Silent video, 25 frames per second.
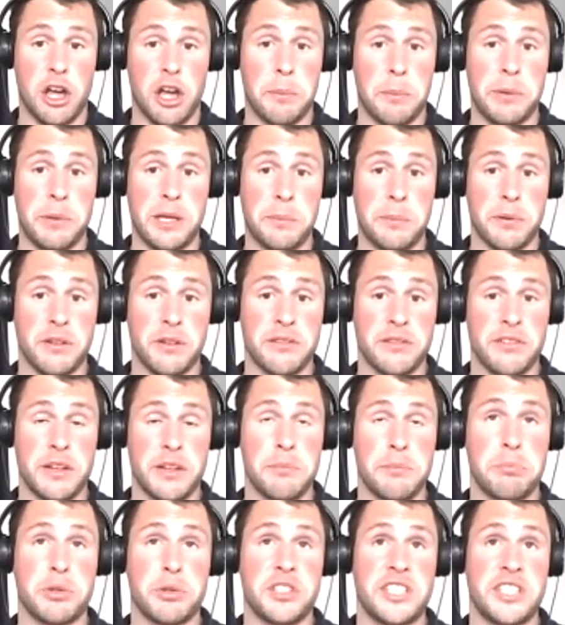people are
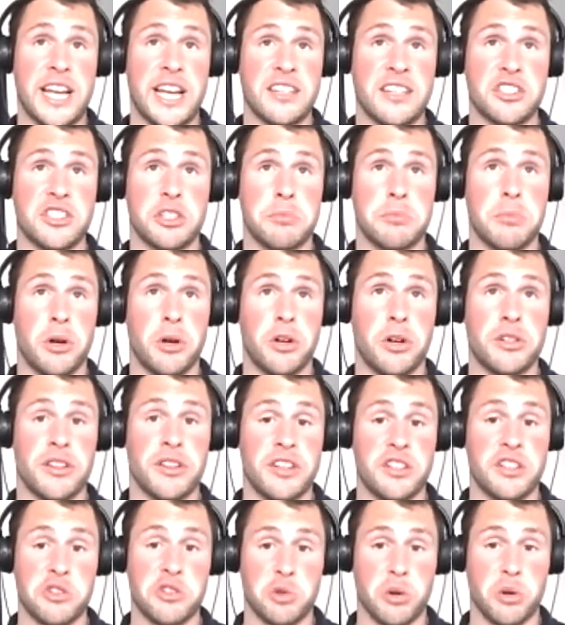in protection mode, and
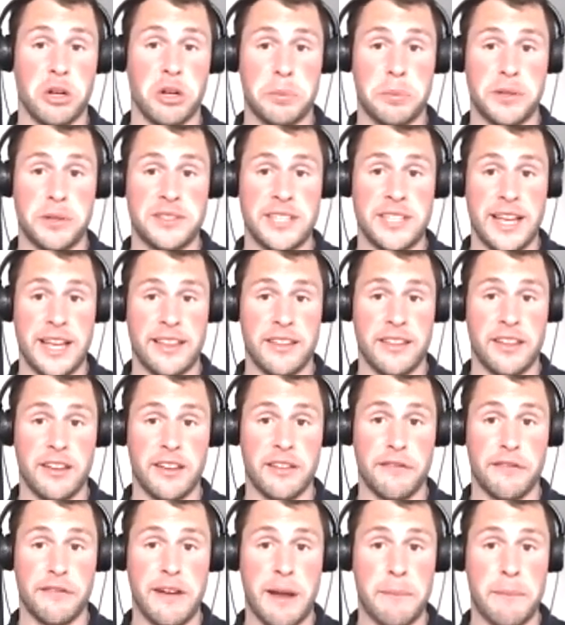they just want to protect
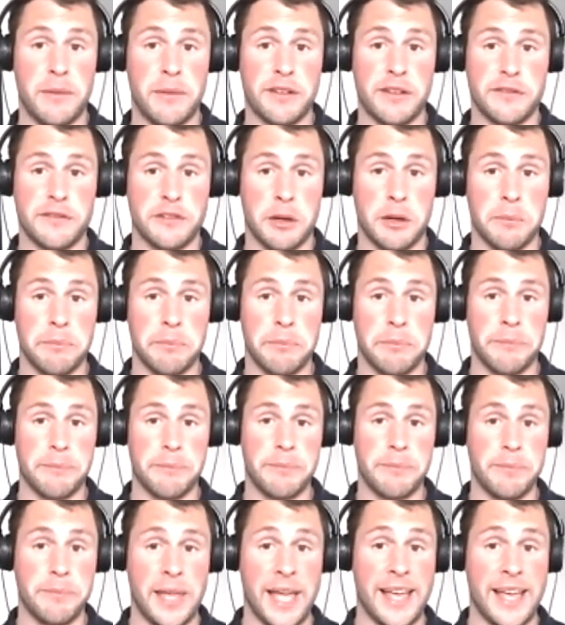their family from
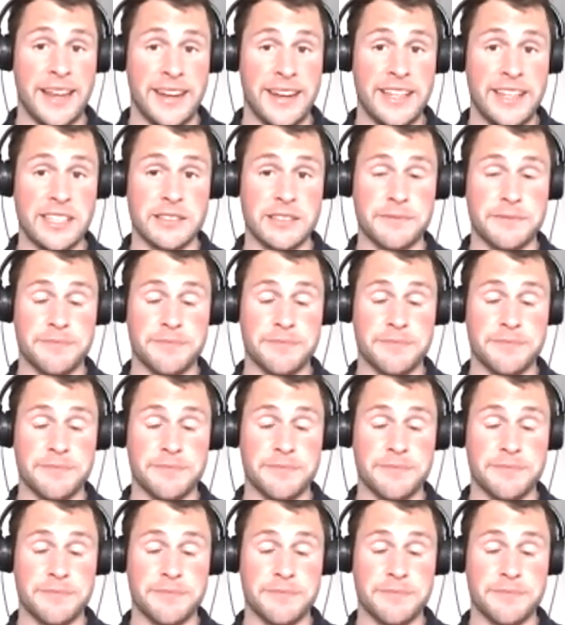getting ill.